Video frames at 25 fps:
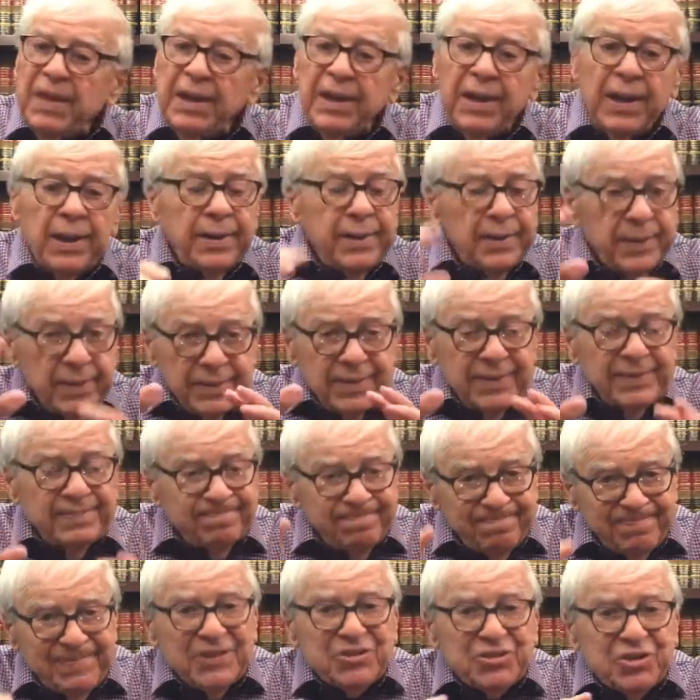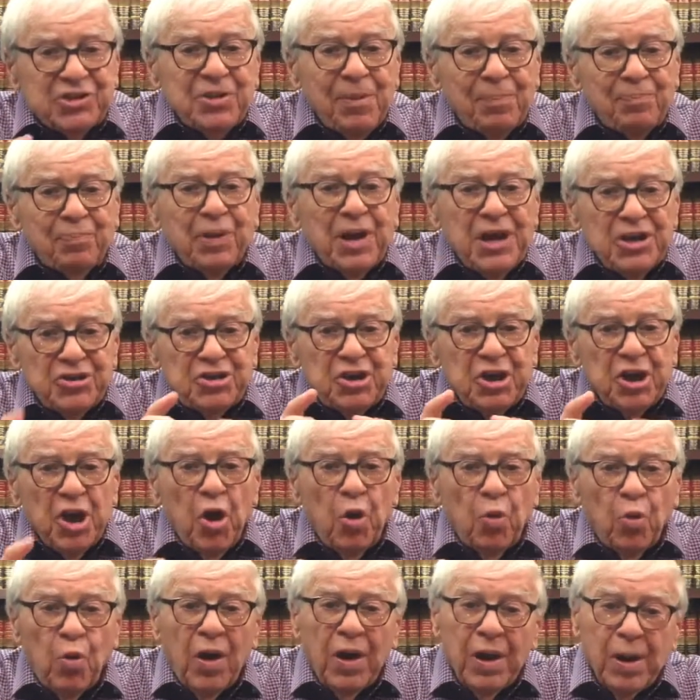And this is a place you
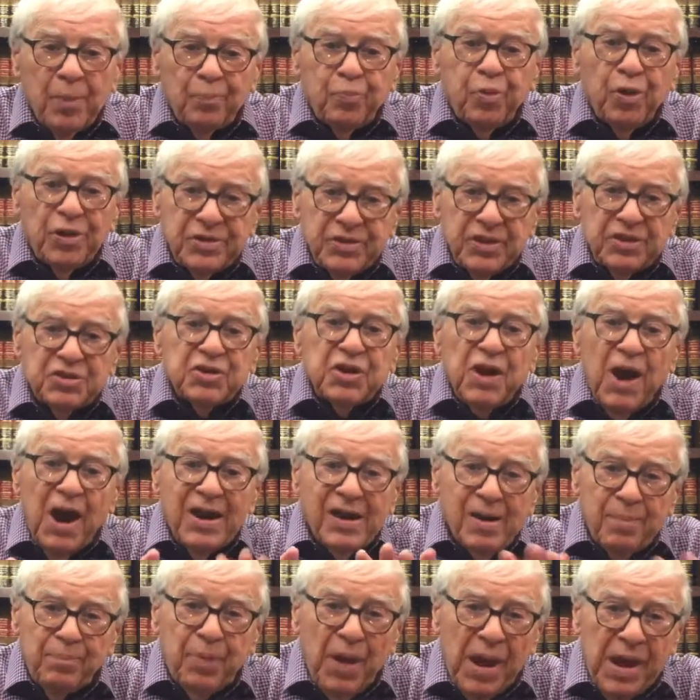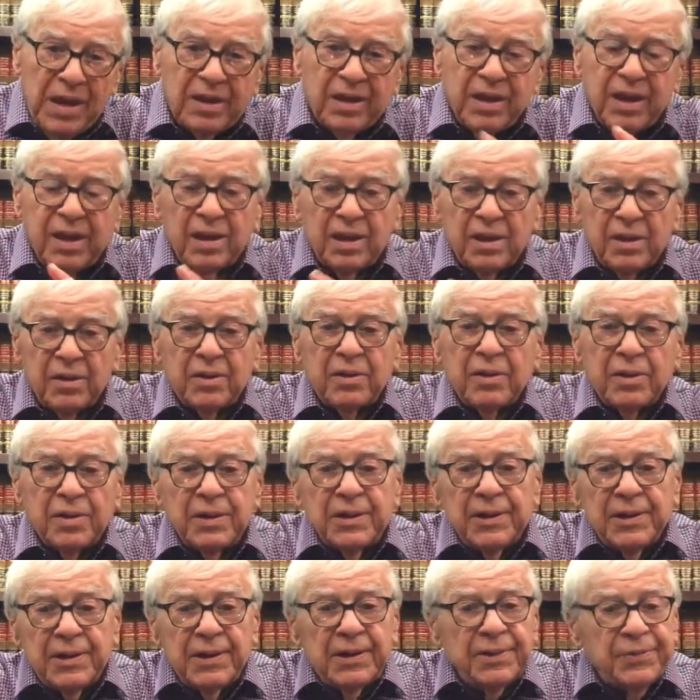don't want to put this kind of painkiller,
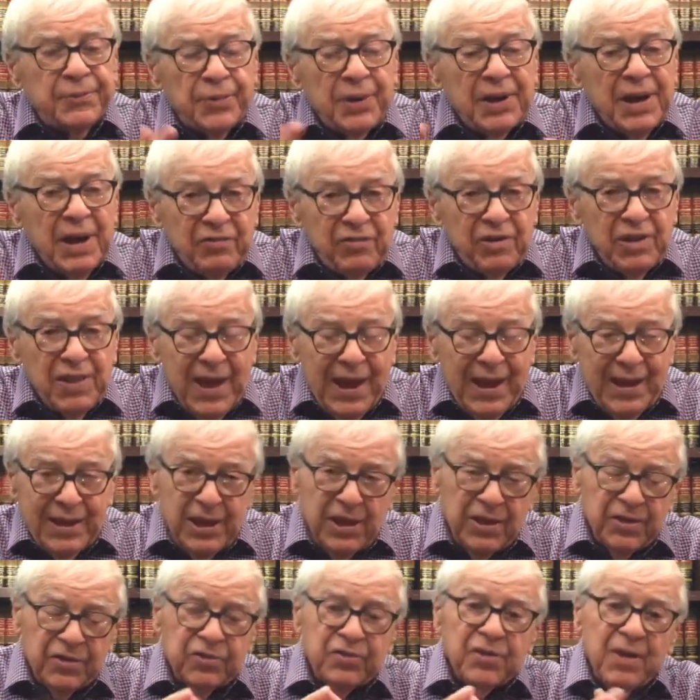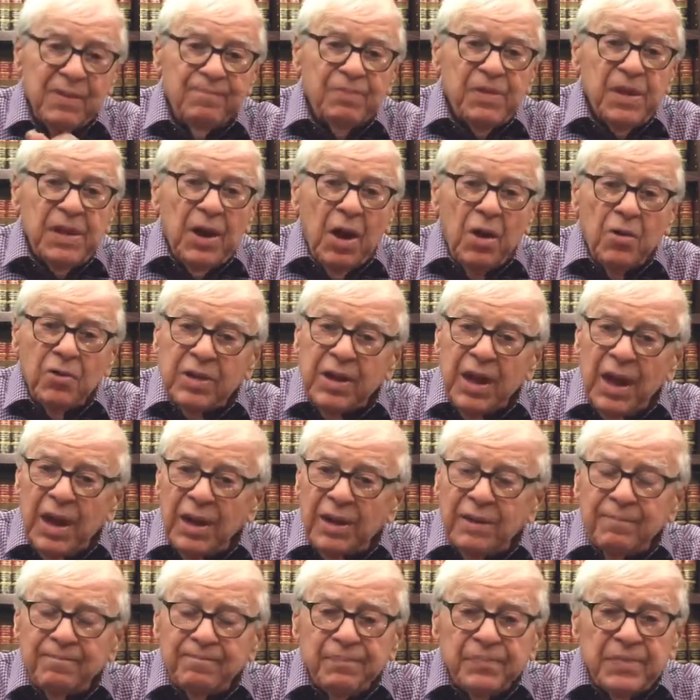whatever that is.
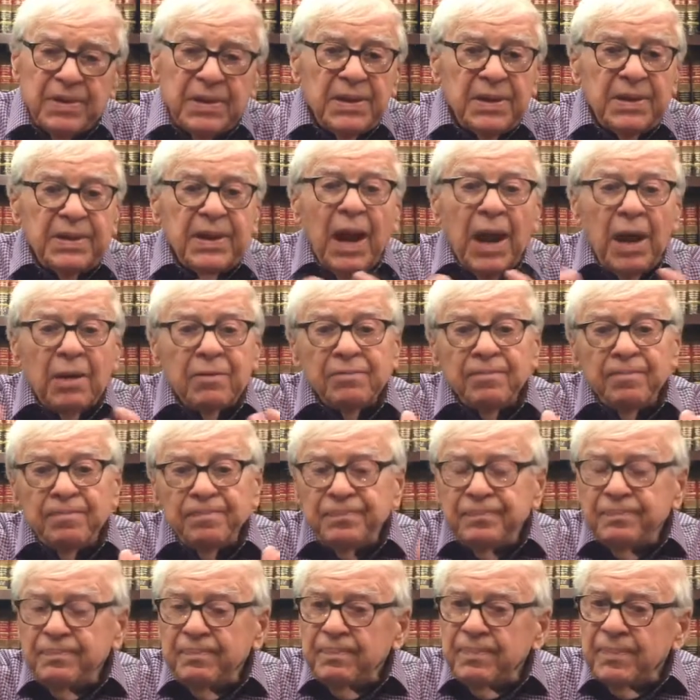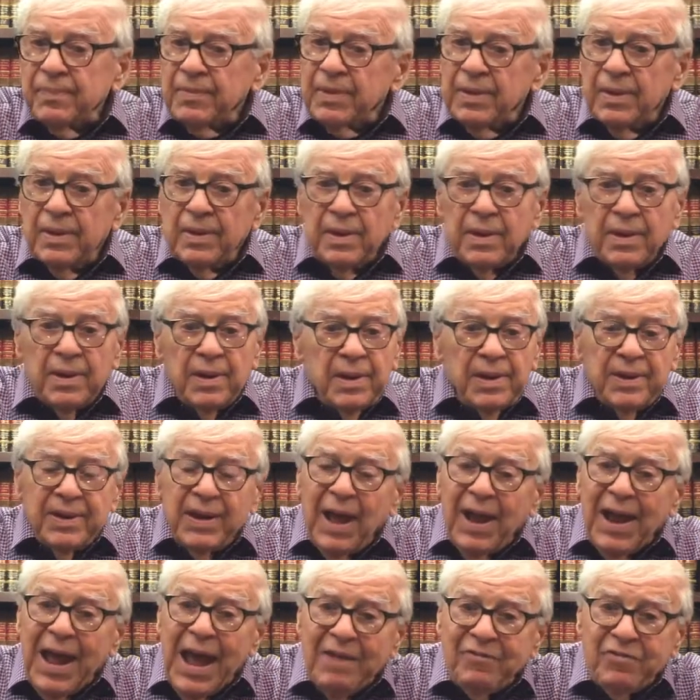Okay. Now,
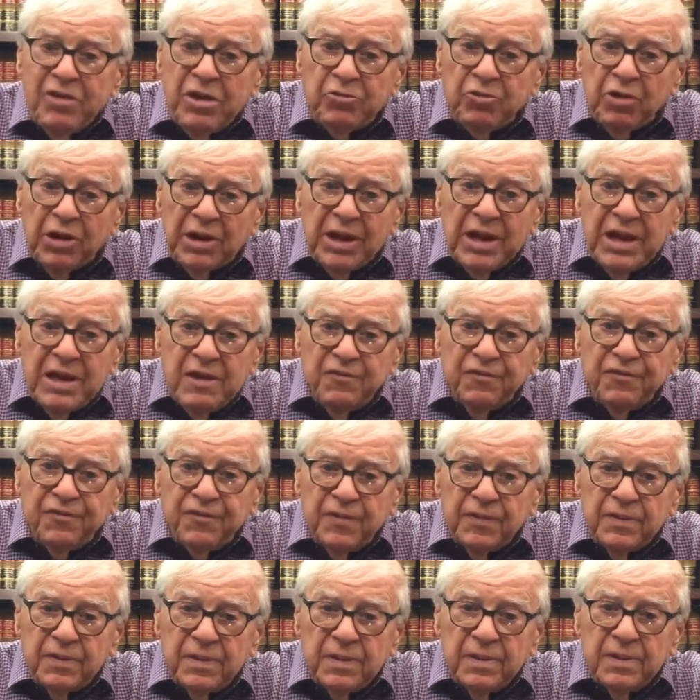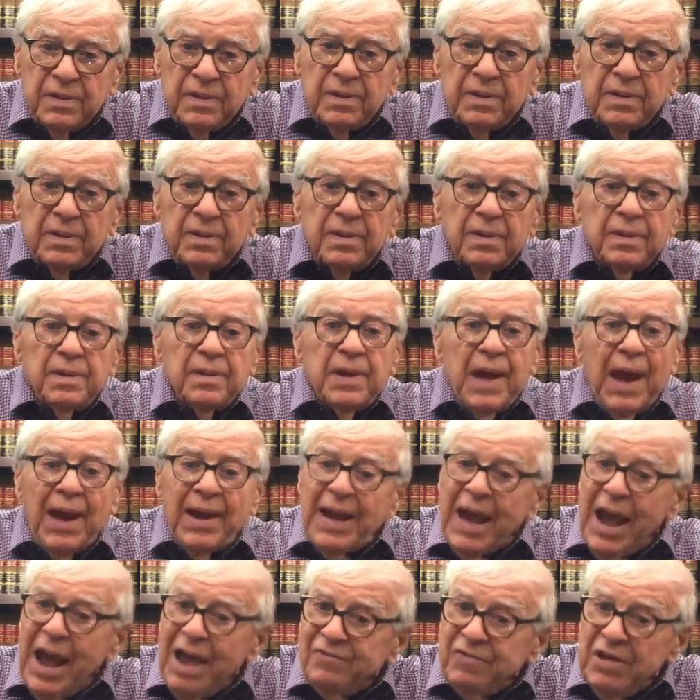not having relief
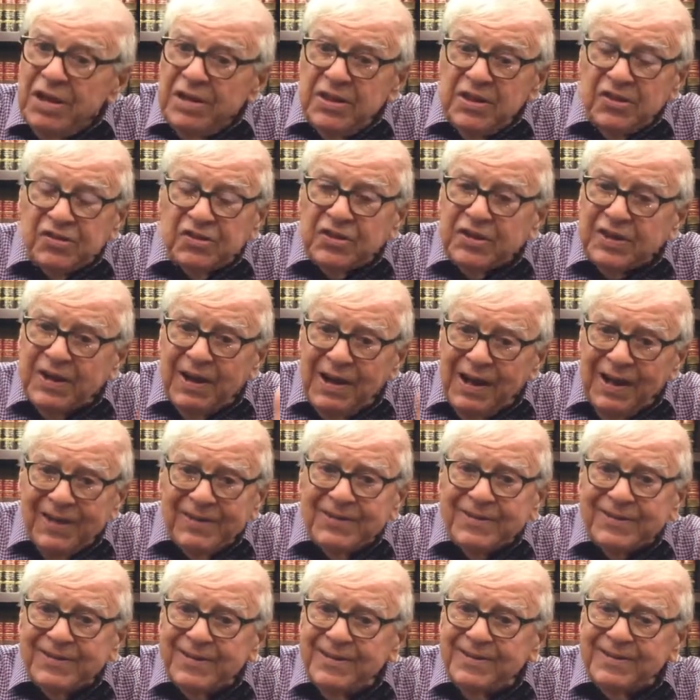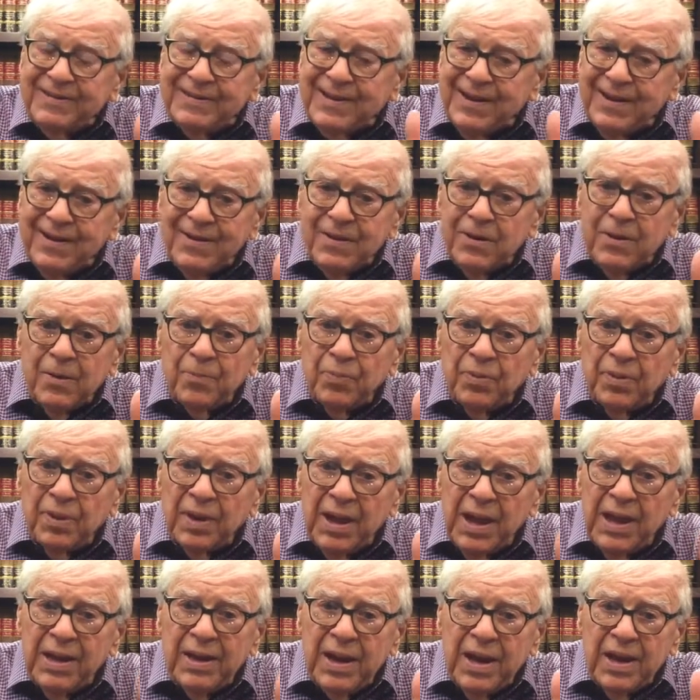and having these constant
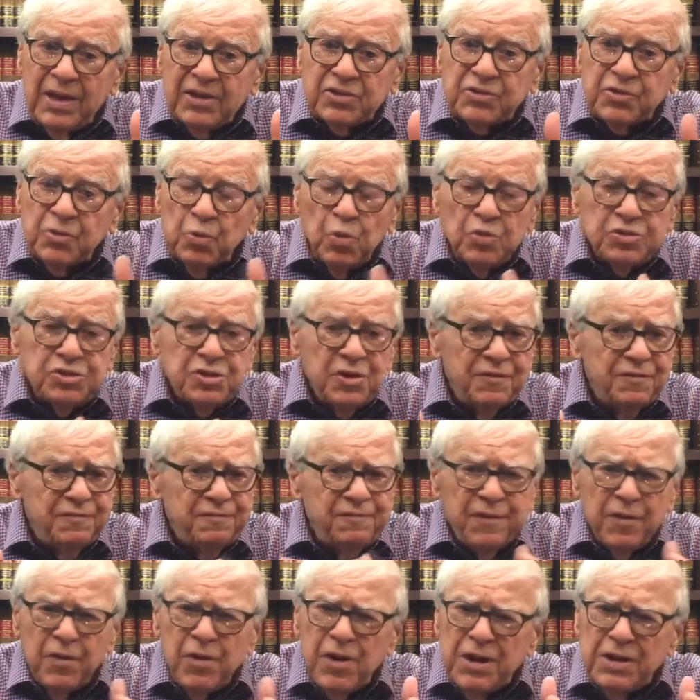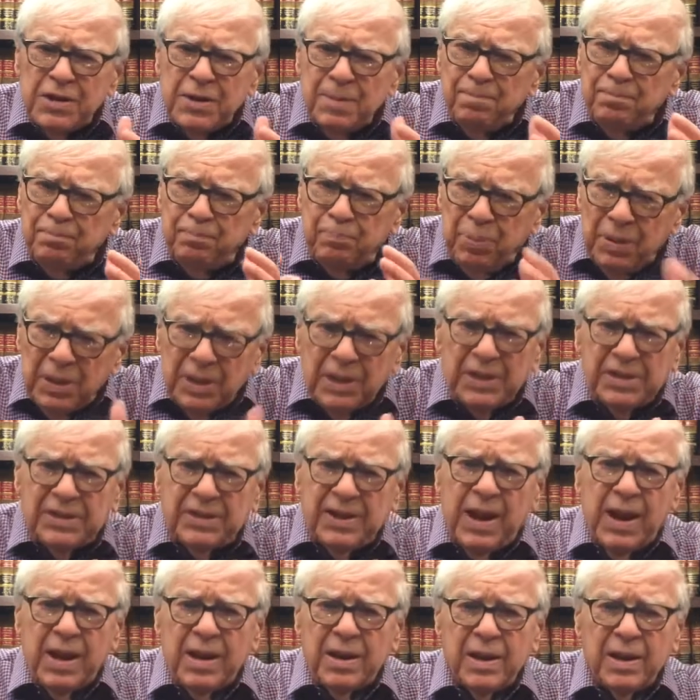terrible headaches, which are very
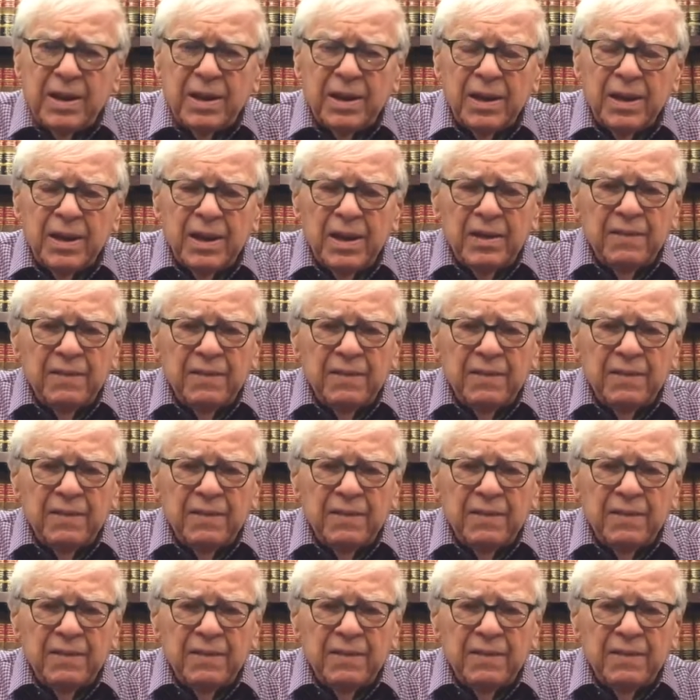debilitating,